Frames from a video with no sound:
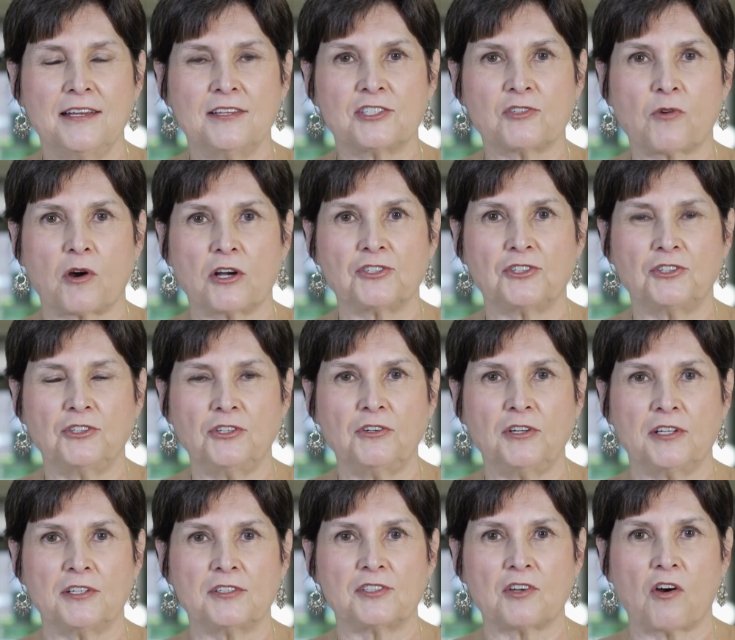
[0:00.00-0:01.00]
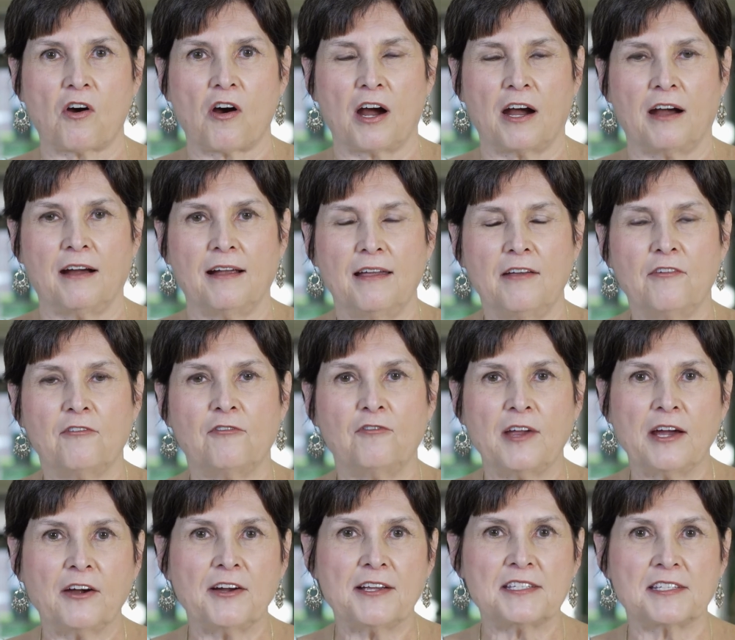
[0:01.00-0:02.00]
So our students are
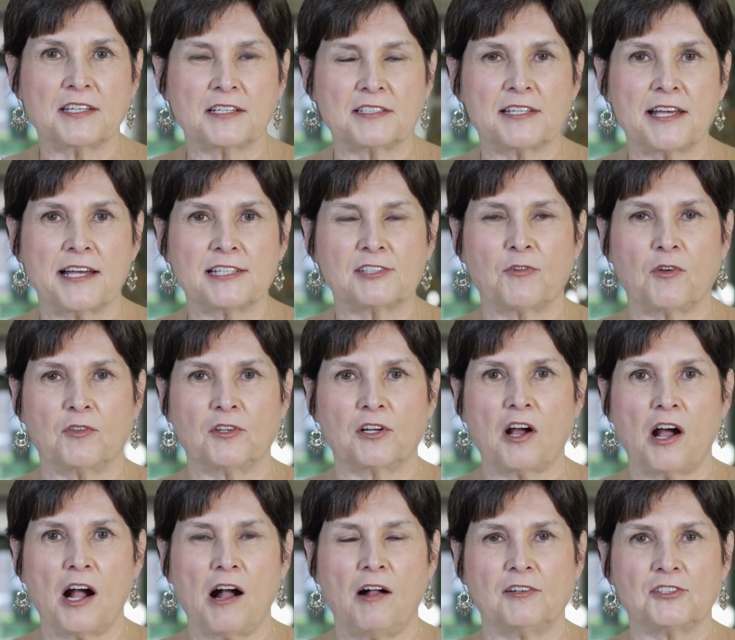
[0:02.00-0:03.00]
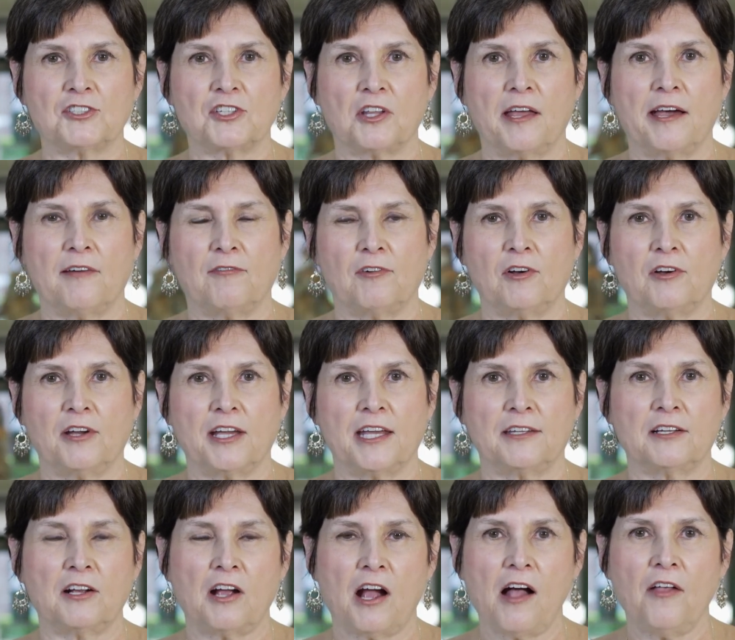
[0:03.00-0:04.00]
very successful at the college level,
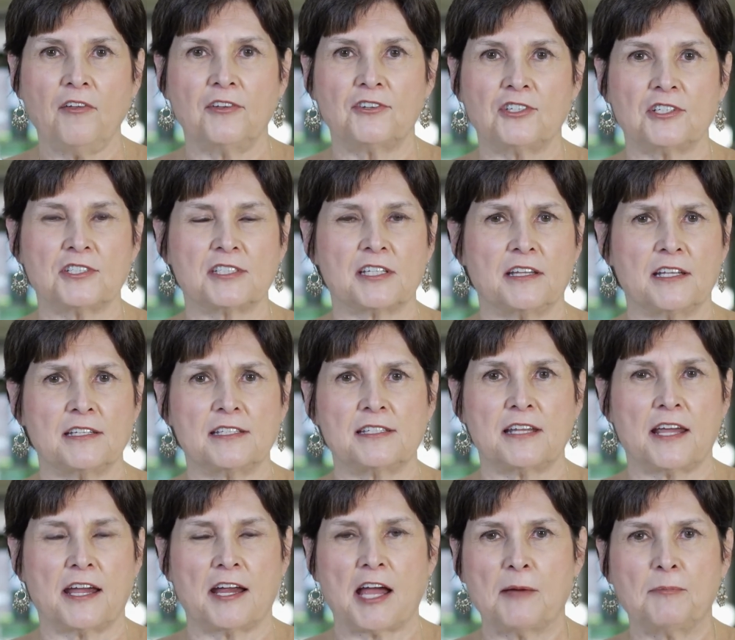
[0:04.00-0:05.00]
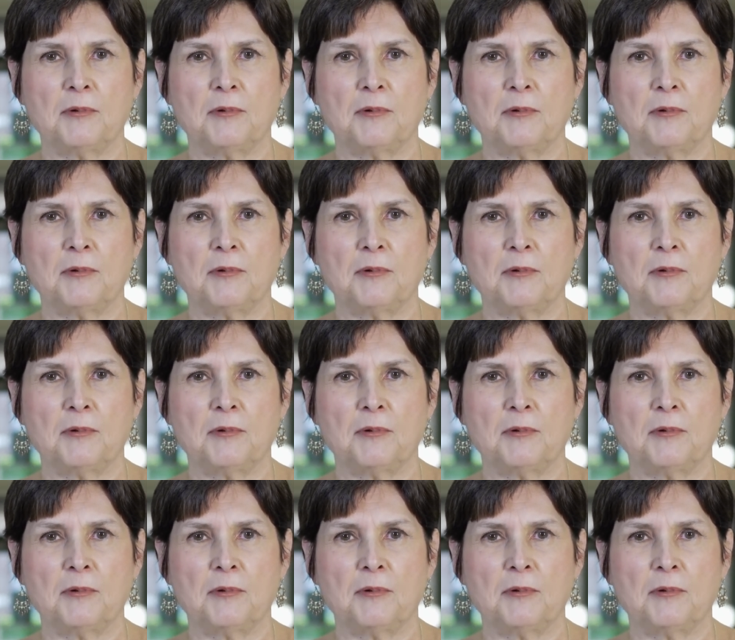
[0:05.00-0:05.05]
and the colleges in this state, I